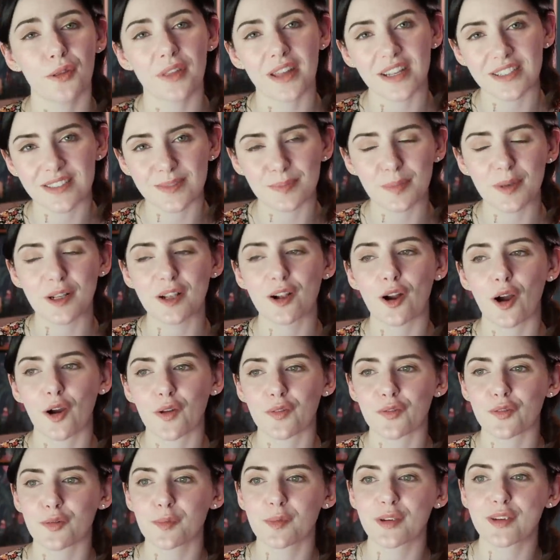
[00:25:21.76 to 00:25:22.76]
that's been
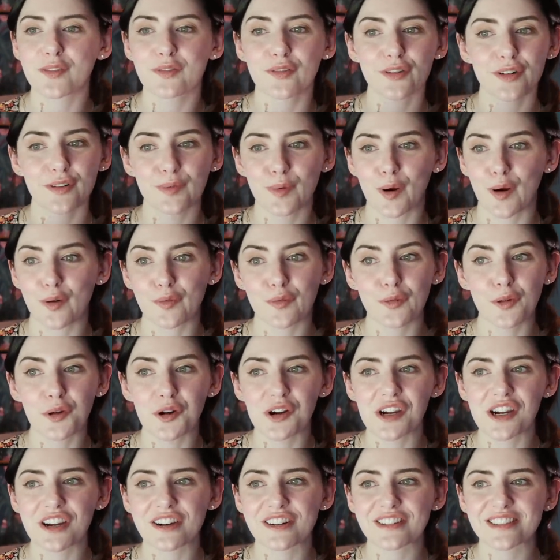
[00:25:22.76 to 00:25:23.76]
gone for me for what,
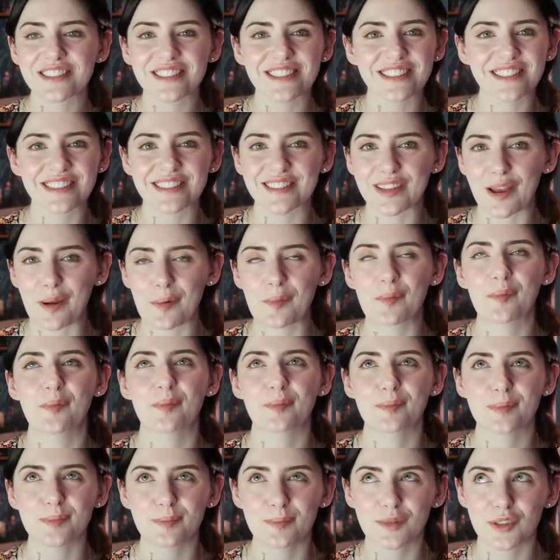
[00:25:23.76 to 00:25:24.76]
4 years? Because I'm
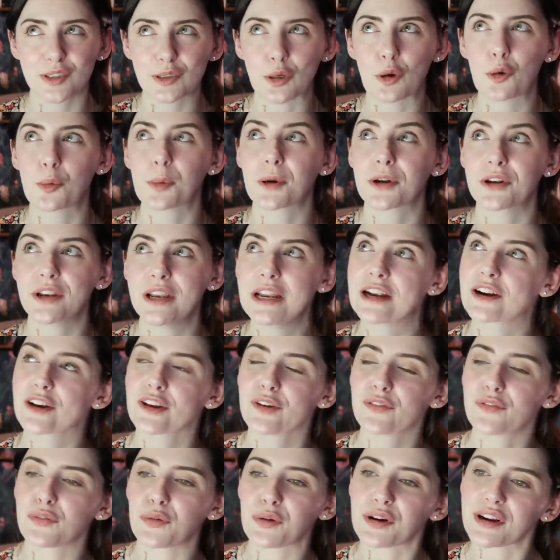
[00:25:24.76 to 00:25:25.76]
sober
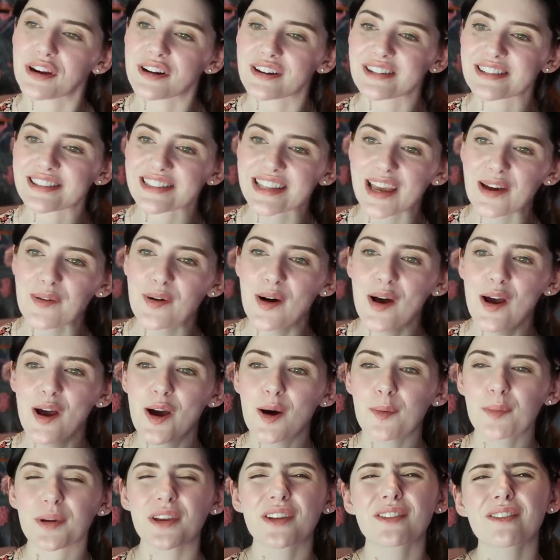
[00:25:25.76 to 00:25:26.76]
nearly 4 years now.
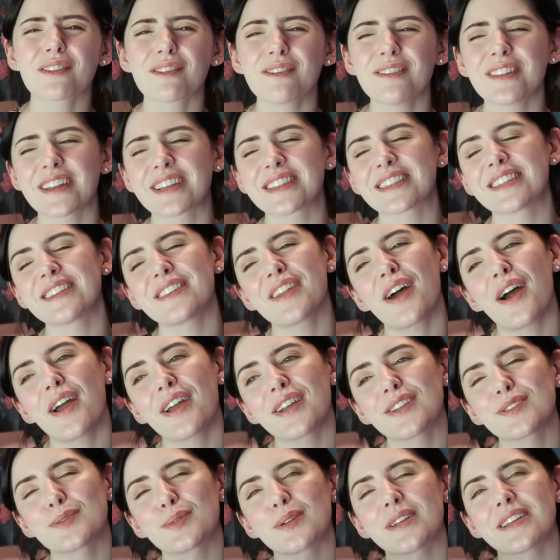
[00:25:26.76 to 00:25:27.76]
But you know, like the
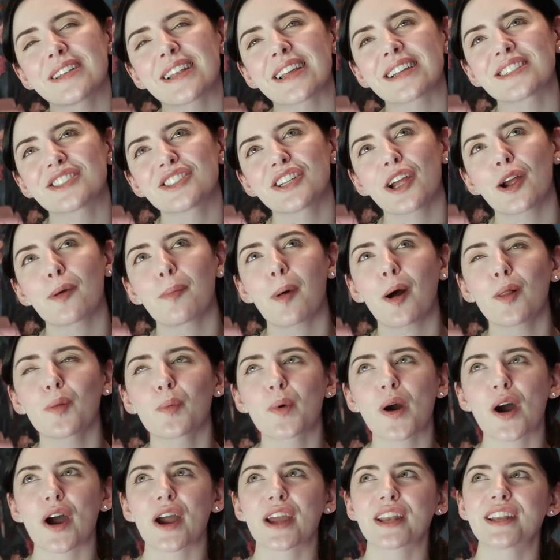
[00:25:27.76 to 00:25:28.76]
nights where you like share a bottle of
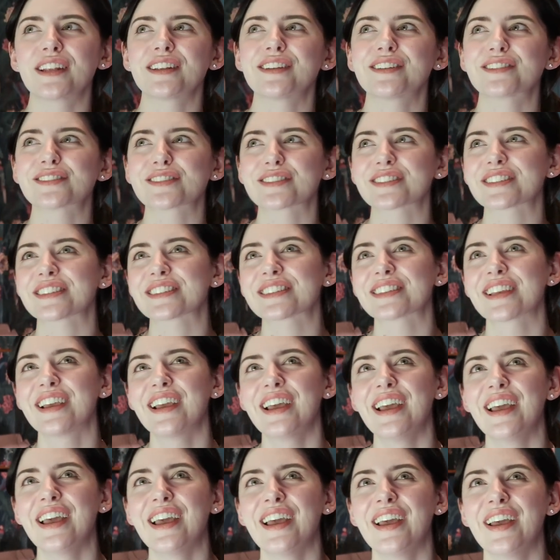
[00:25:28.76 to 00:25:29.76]
wine and you just,
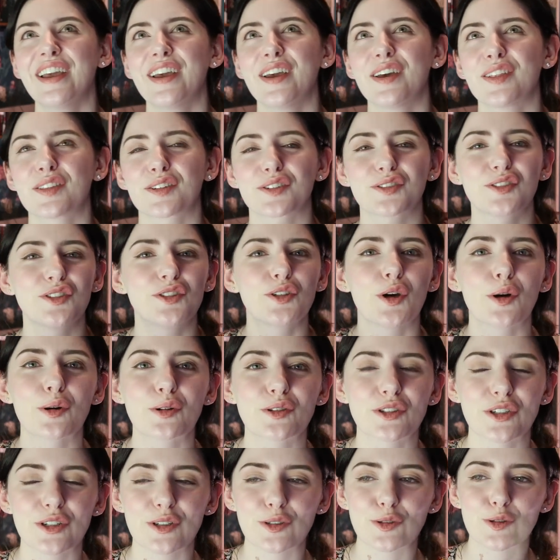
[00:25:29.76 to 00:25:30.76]
there's no
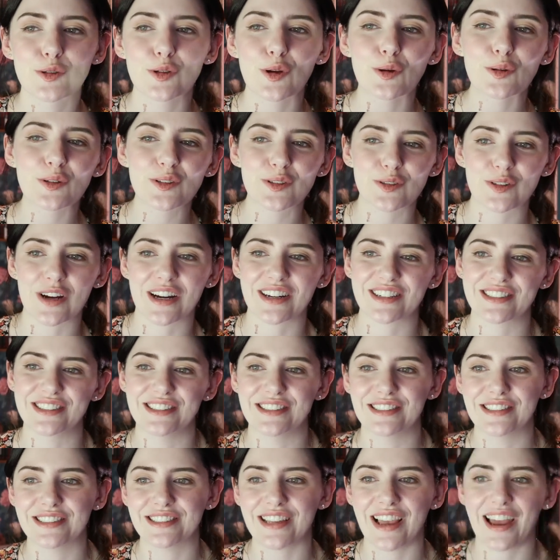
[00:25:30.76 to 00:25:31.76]
children, no
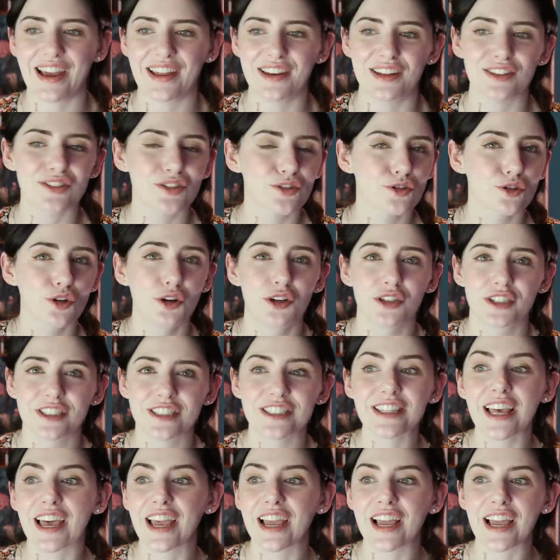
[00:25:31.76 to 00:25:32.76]
distractions, and it's
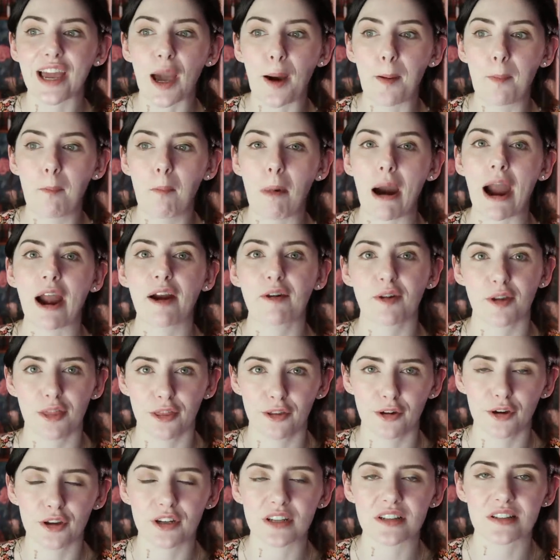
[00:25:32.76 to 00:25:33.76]
just like a
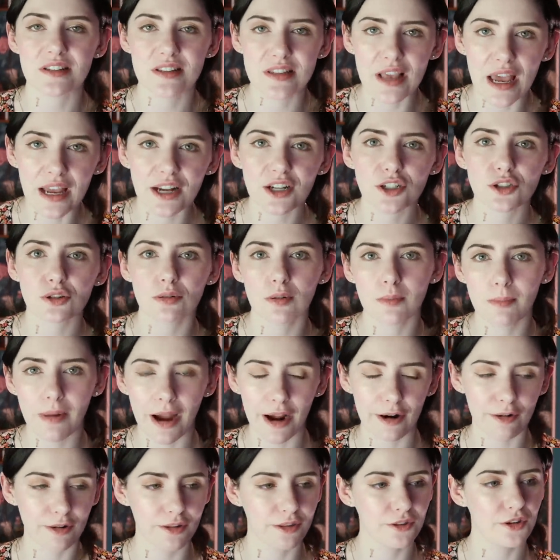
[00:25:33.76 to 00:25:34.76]
marathon, a sexual
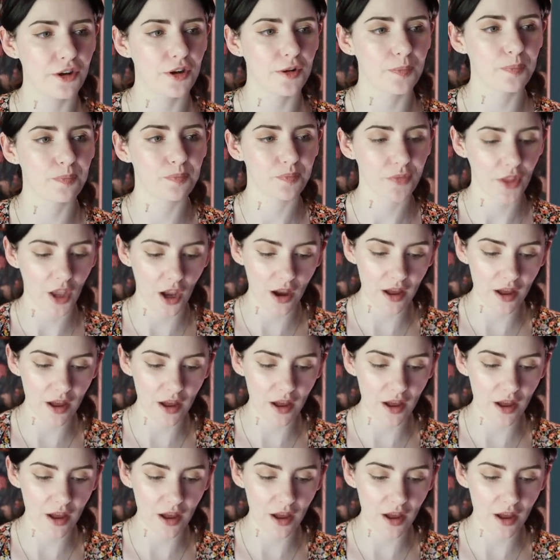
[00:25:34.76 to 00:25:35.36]
marathon.